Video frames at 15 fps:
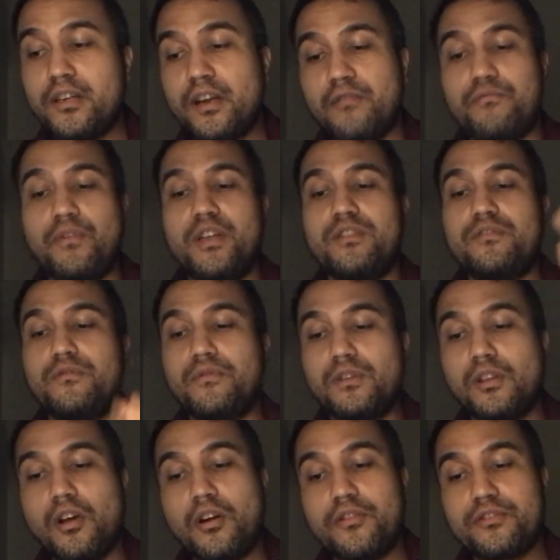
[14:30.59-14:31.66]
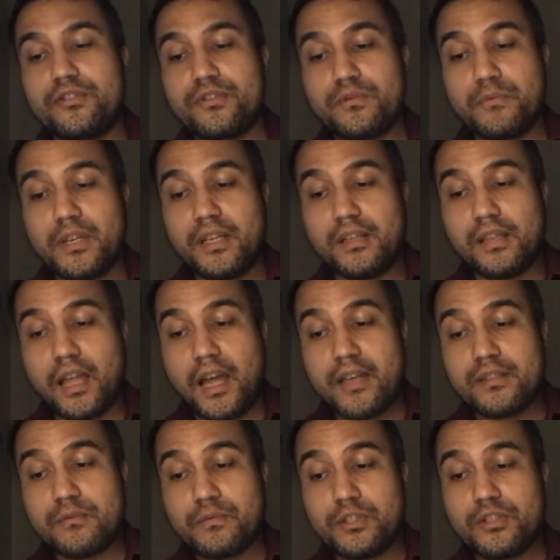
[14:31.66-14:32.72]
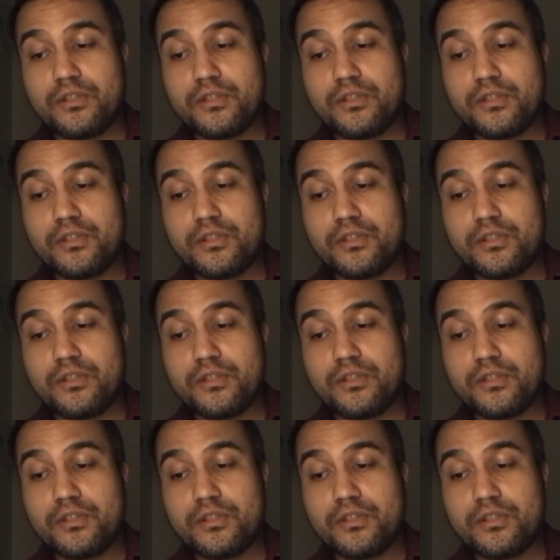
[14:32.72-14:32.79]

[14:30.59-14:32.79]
and run to a large swing glass which